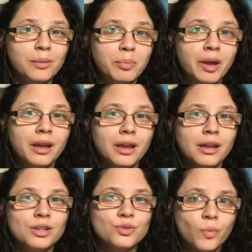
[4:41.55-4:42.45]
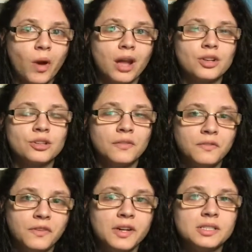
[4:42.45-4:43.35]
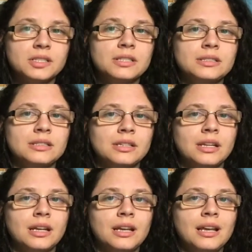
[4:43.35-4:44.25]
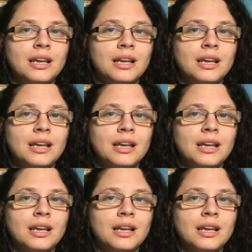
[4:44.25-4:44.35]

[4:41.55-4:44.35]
I binge watched the first season,